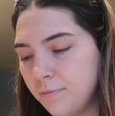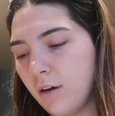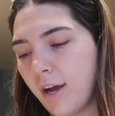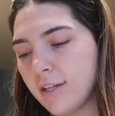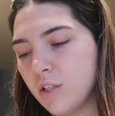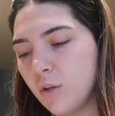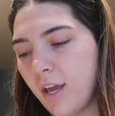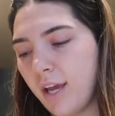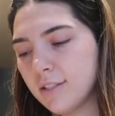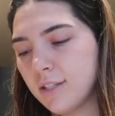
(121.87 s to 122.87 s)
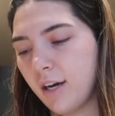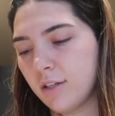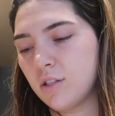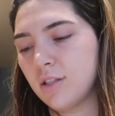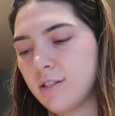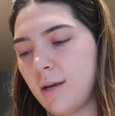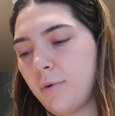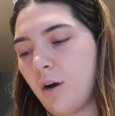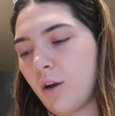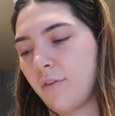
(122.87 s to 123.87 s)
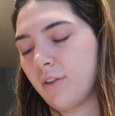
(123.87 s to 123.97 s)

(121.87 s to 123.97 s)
Okay, so you can't touch the sample card, you